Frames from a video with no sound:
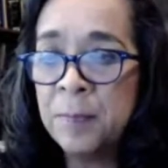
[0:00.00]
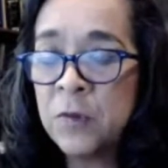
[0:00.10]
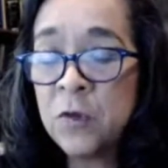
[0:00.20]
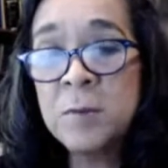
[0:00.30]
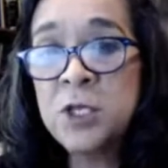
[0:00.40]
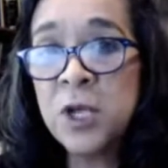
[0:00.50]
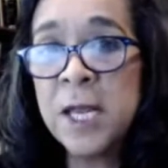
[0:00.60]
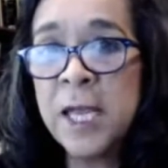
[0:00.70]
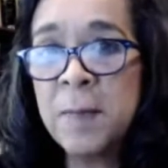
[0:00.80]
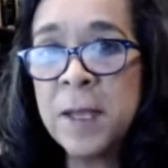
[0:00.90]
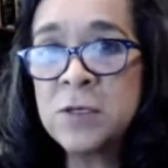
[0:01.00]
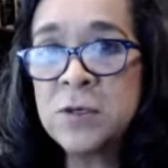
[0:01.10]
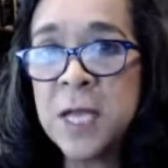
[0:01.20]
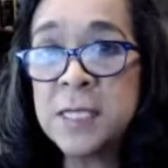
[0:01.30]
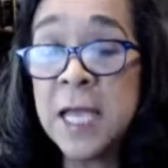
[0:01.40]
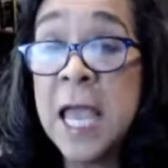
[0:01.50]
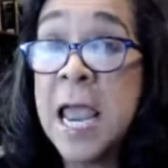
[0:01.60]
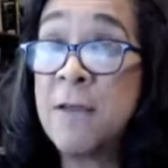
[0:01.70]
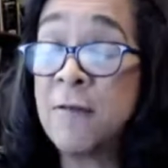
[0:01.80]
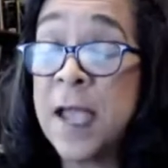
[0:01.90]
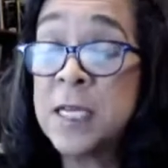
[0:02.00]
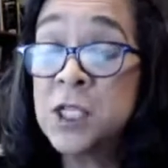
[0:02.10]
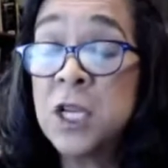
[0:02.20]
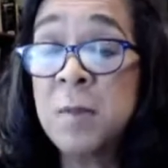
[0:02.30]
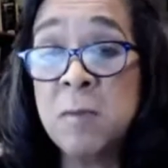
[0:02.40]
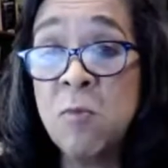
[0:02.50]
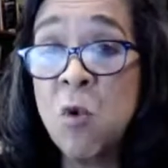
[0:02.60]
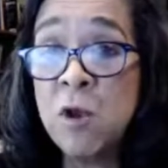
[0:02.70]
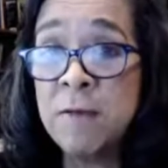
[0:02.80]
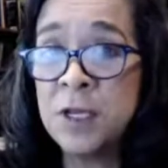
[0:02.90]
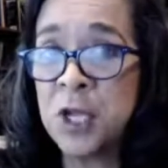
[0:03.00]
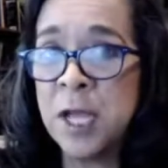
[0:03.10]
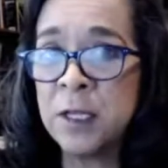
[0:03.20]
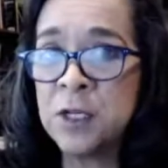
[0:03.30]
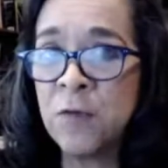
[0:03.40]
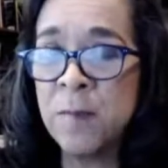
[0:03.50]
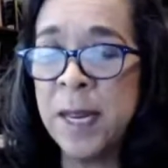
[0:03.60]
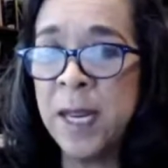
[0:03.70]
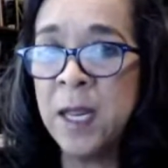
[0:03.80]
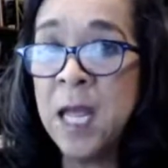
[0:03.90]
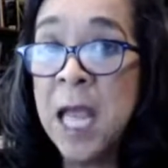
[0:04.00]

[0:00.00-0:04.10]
So I'm still going to keep exercising. In fact, it's going to be more of a challenge for me